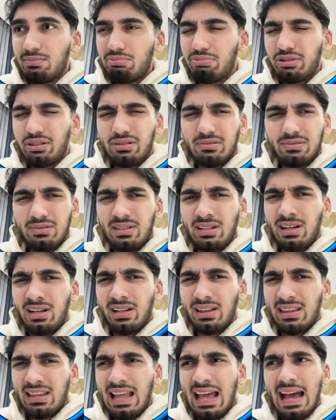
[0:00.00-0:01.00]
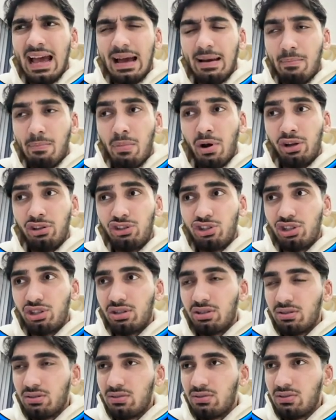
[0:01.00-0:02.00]
but not that
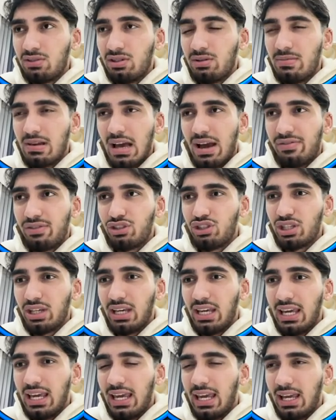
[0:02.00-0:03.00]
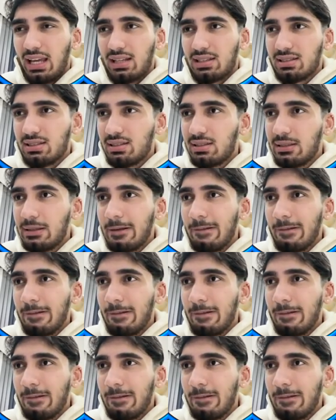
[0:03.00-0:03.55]
much to be having shaky hands.